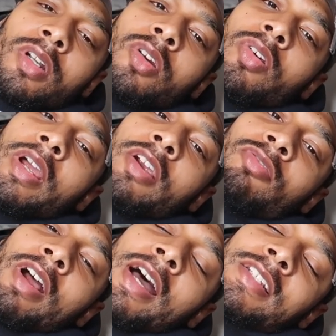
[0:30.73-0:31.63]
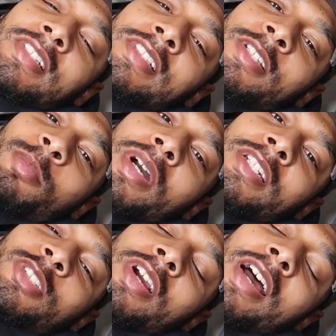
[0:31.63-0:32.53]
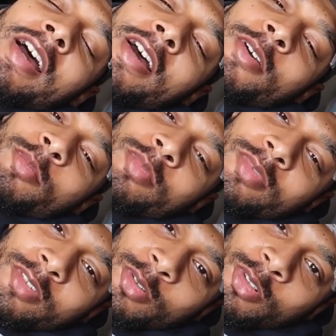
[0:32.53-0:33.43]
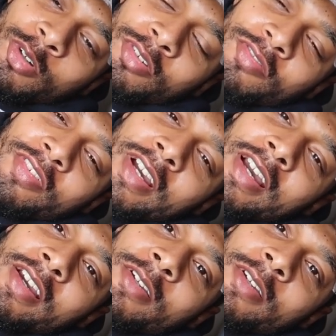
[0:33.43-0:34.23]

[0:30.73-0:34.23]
Grand rising to my tribe, you know the vibe.